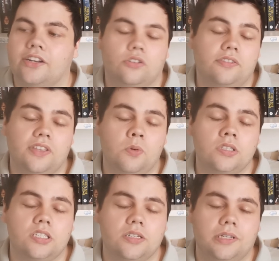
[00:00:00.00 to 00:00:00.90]
I don't know if they
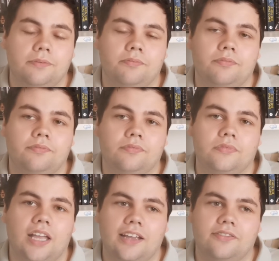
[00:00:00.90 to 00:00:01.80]
want to do it.
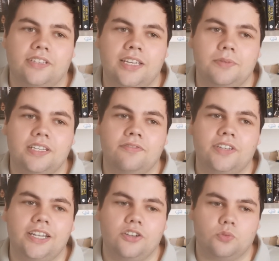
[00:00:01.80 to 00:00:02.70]
I keep seeing
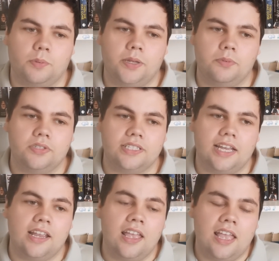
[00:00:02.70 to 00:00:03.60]
videos where people
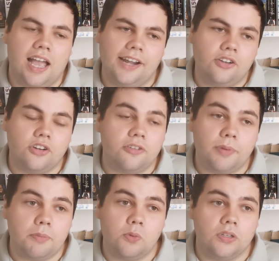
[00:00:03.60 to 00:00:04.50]
say, I don't know if
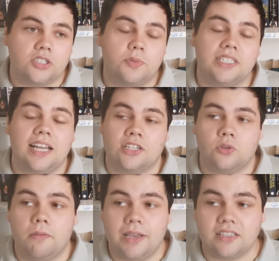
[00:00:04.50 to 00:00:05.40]
people want to be tagged,
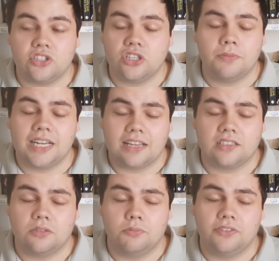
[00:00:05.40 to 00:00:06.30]
so I message them and
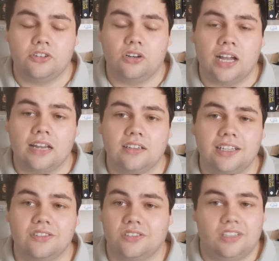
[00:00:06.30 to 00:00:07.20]
ask them beforehand. And
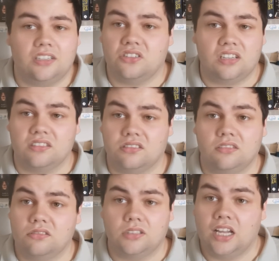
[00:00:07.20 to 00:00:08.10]
I, was, I, just, I just
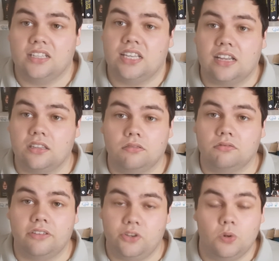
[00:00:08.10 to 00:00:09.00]
don't do that. I tag you.
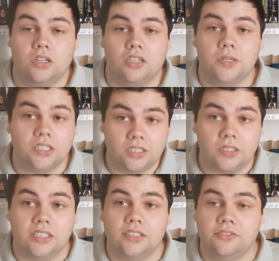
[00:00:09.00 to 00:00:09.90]
If you want to do it, do
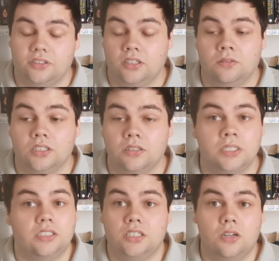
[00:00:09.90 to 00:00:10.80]
it. If you don't want to do
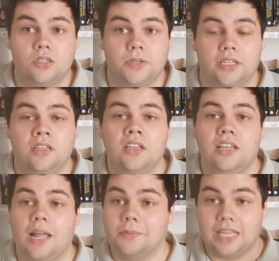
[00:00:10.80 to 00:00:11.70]
it, don't do it.
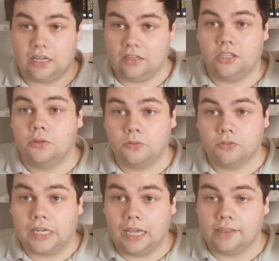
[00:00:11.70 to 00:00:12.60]
I'm tagging you
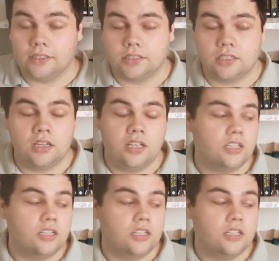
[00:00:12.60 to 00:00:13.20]
regardless.